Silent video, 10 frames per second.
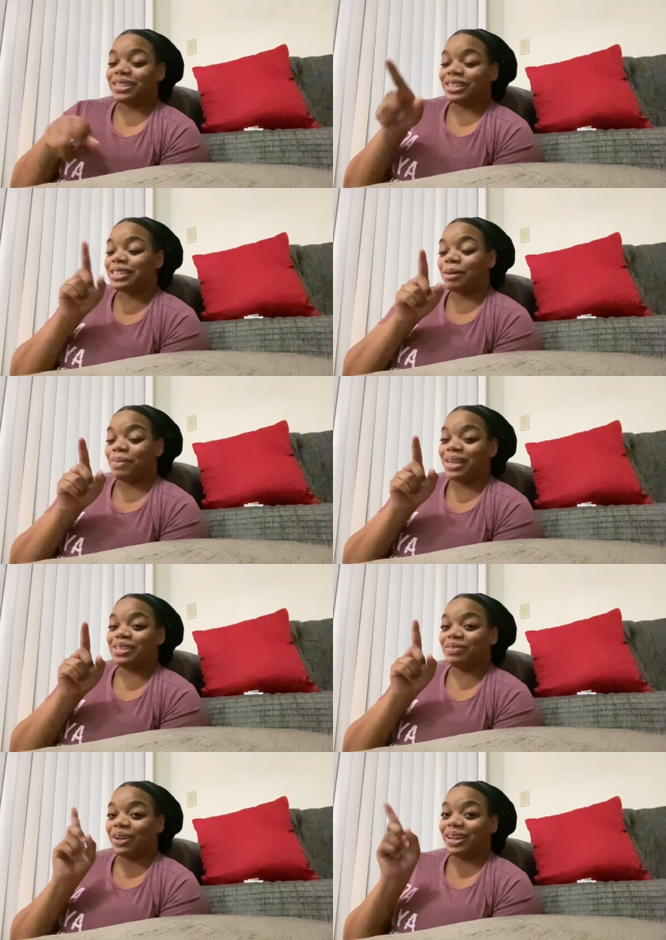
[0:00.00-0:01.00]
this
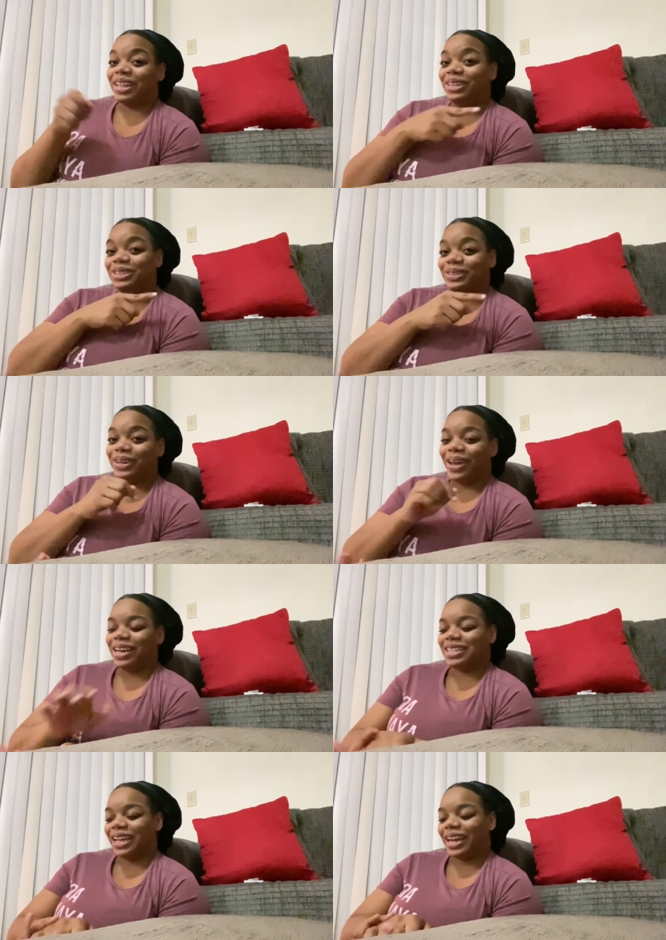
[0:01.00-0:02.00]
amazing vlog that you do, go ahead
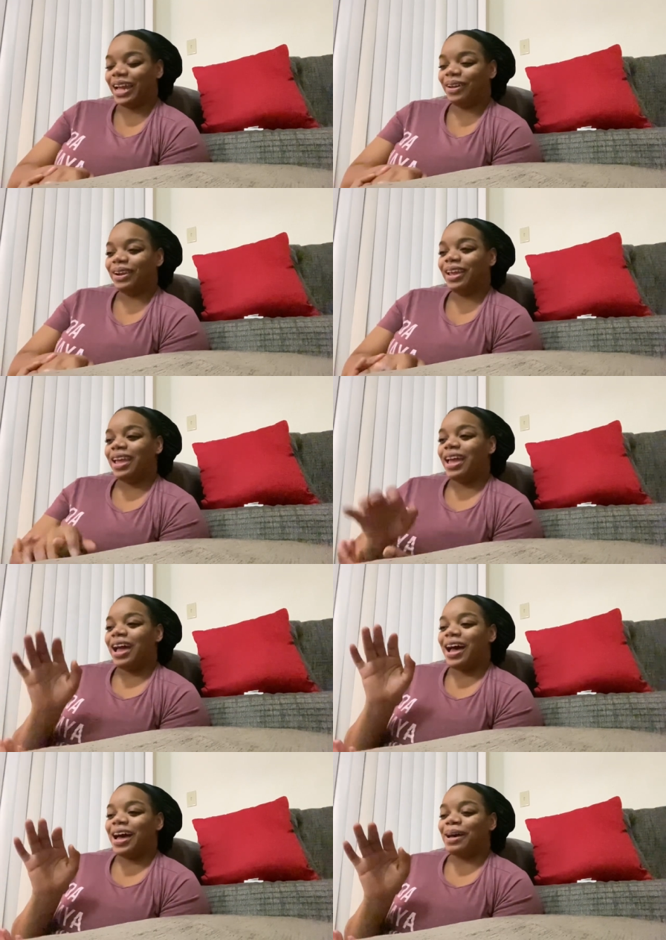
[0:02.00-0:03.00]
check it out.
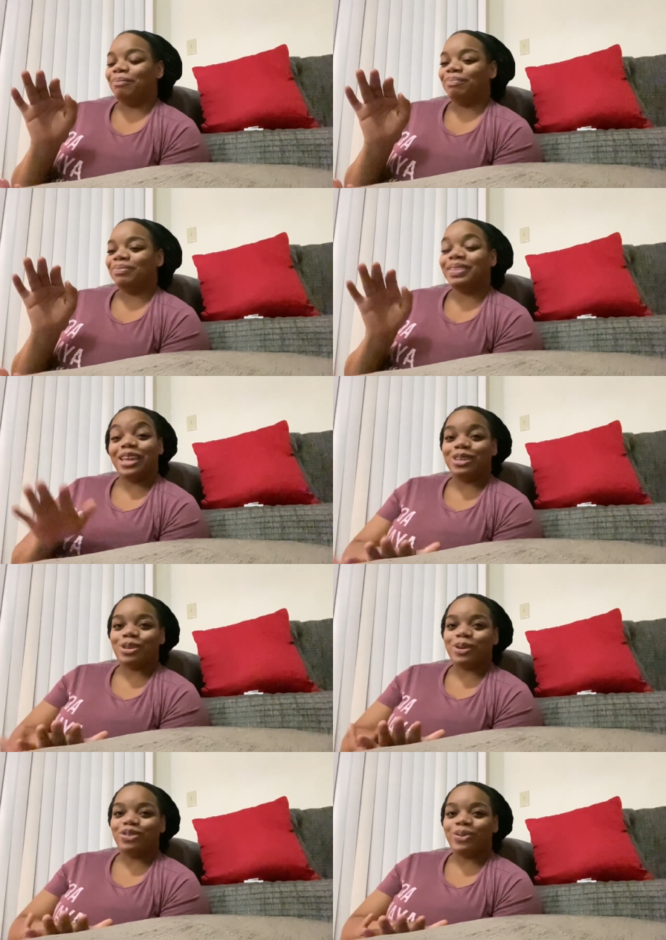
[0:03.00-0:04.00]
Um, thank you so
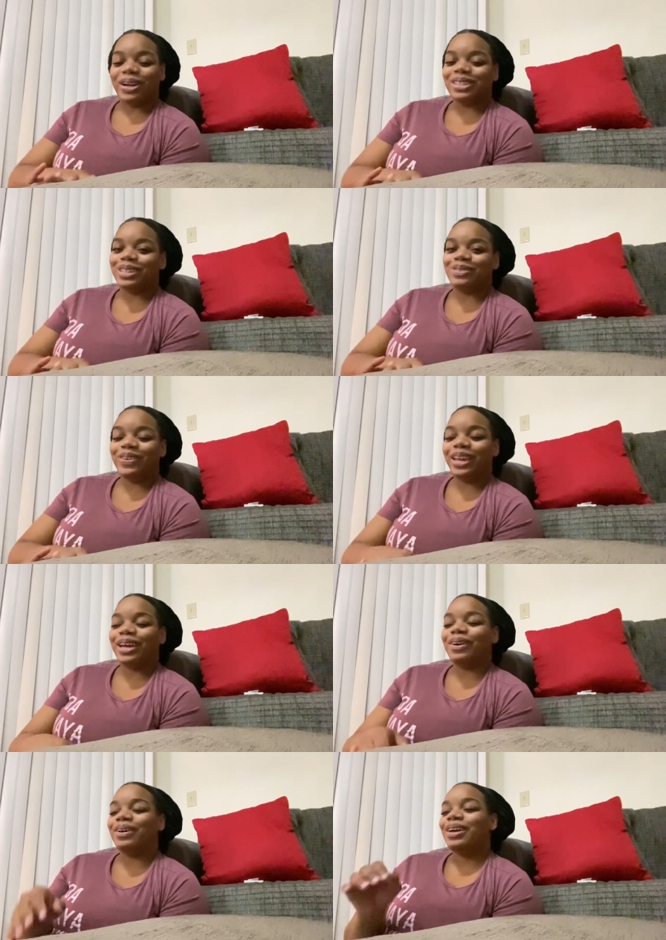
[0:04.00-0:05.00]
much for watching this
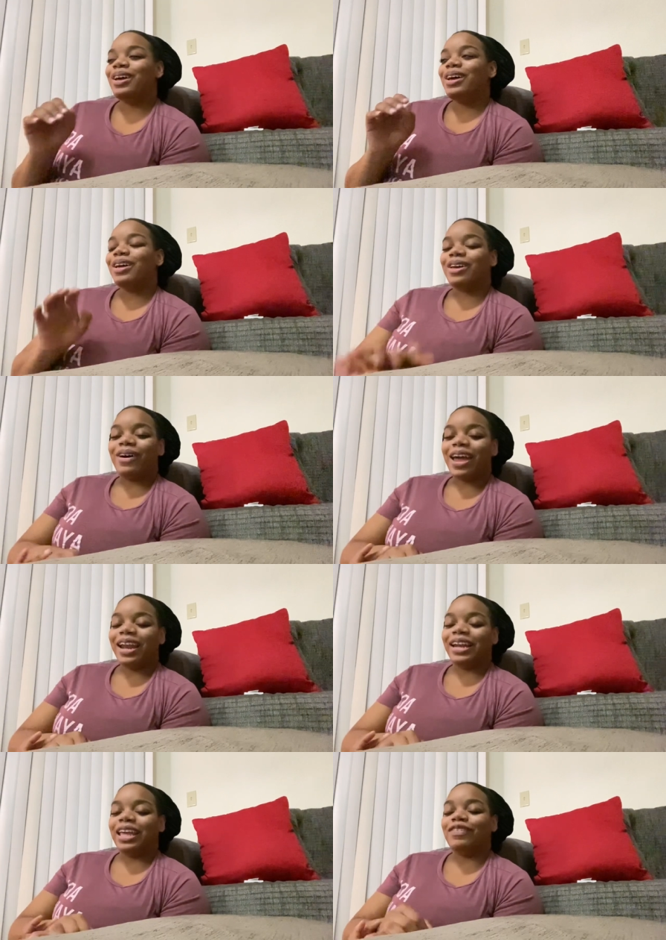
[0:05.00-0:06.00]
video. Go ahead
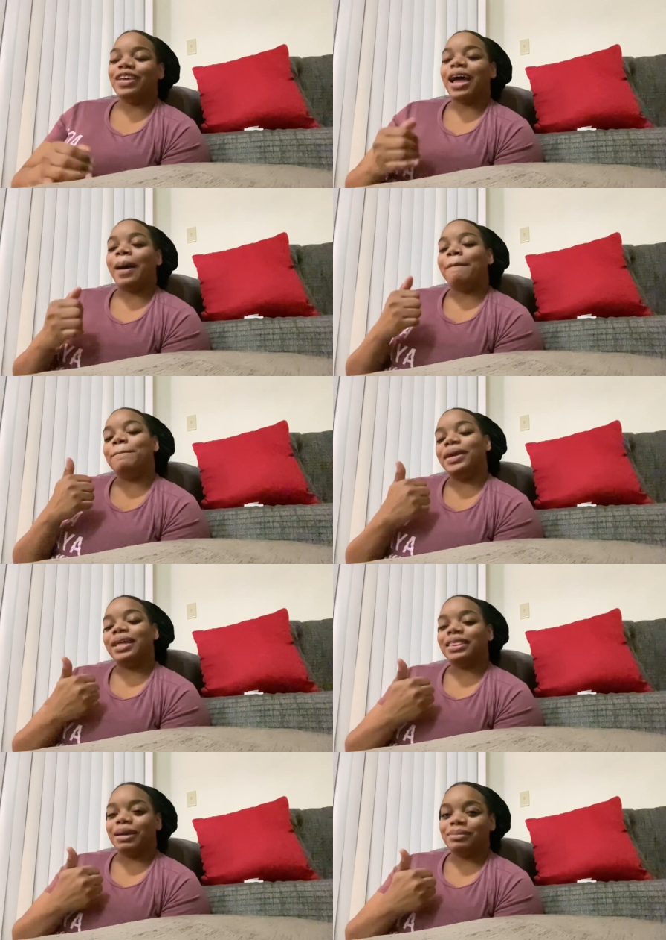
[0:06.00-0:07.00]
and give it a big
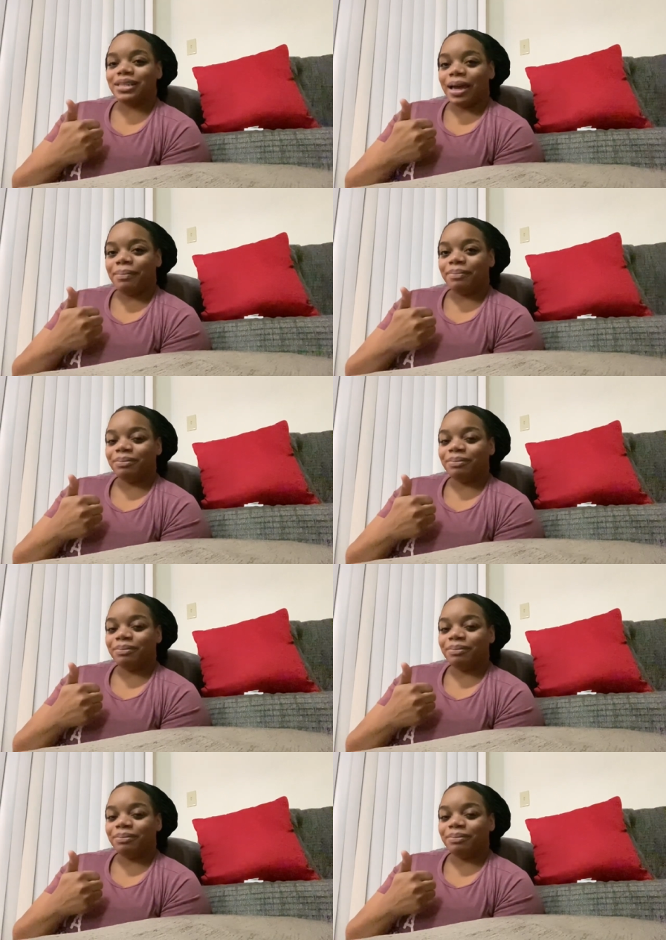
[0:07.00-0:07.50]
thumbs up.